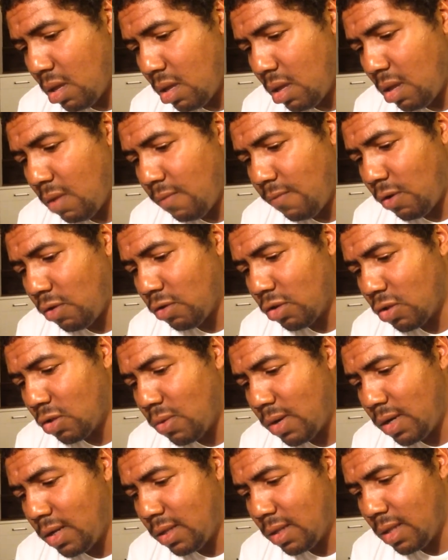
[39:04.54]
In verse
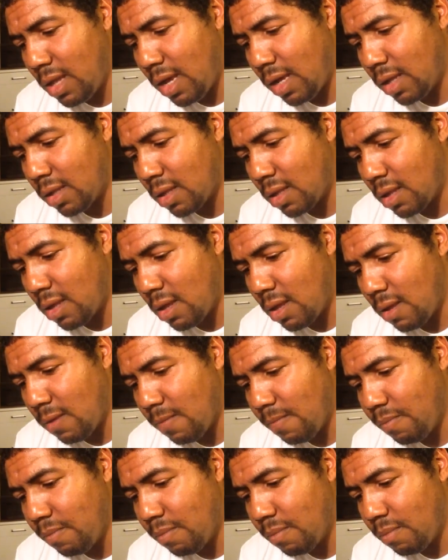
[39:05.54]
26,
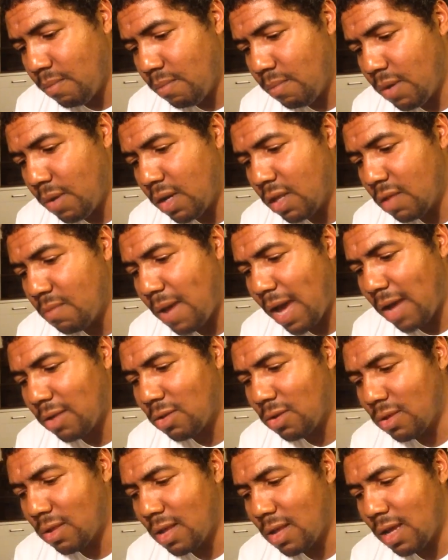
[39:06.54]
but his
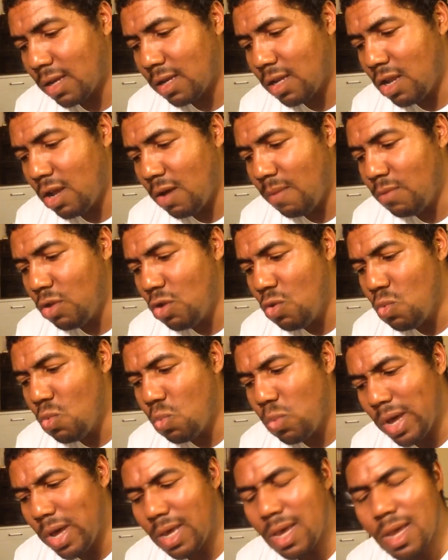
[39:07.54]
master said to him, you
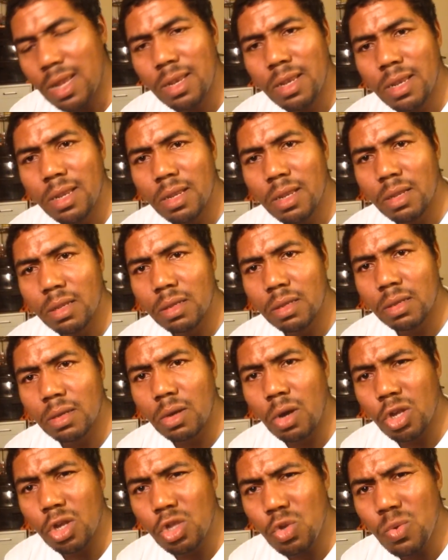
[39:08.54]
wicked,
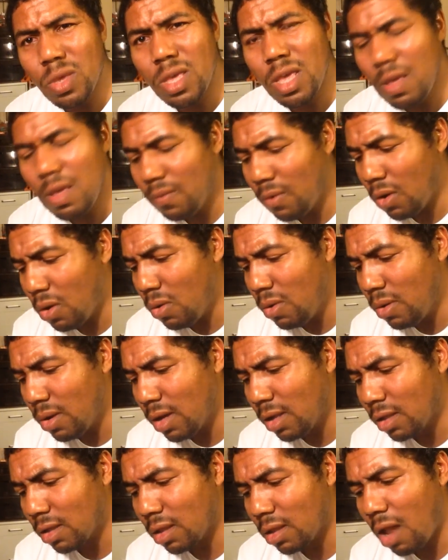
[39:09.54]
or you evil
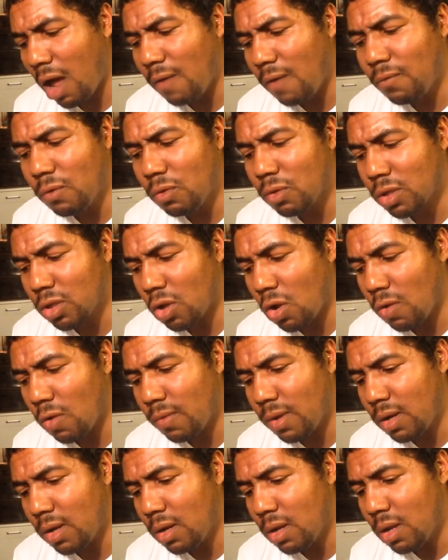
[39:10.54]
and slothful
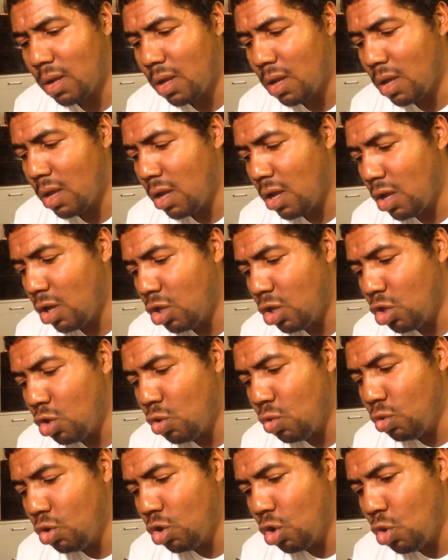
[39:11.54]
servant,
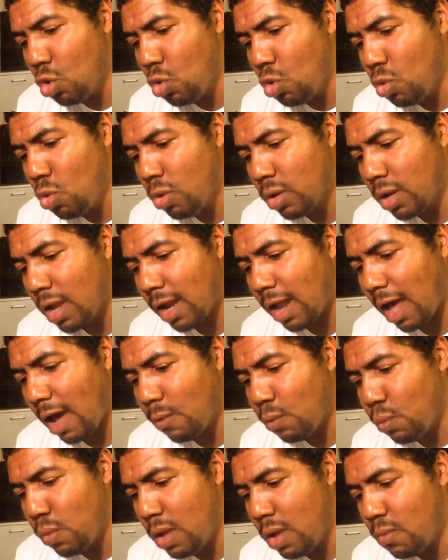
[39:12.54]
you knew that I
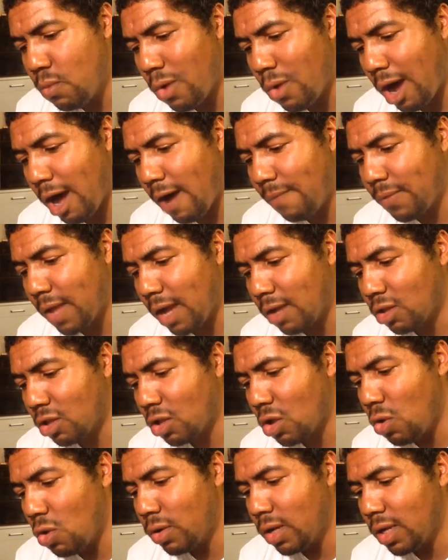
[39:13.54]
reap where I have not
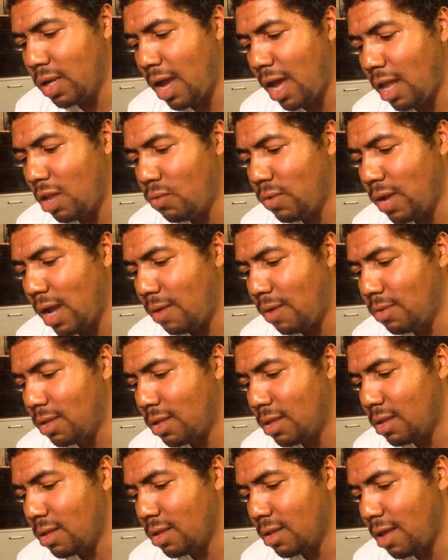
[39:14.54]
sown and gather where I have
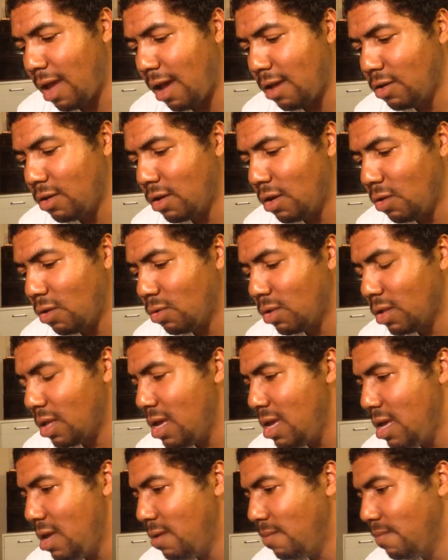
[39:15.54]
scattered no
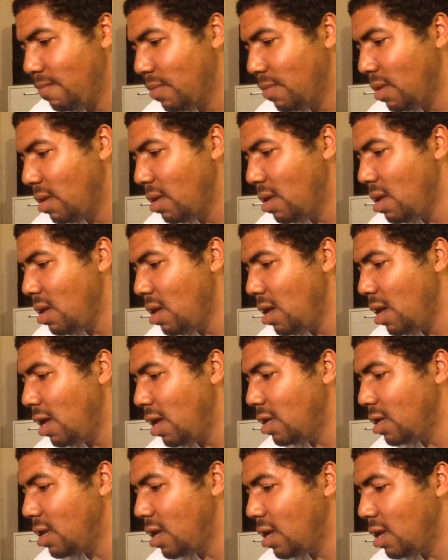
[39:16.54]
seed.
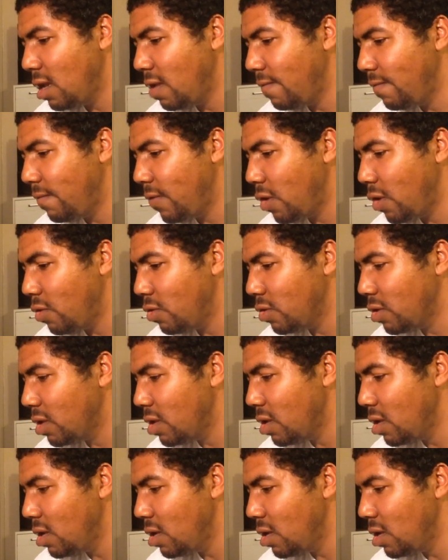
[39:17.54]
And then in verse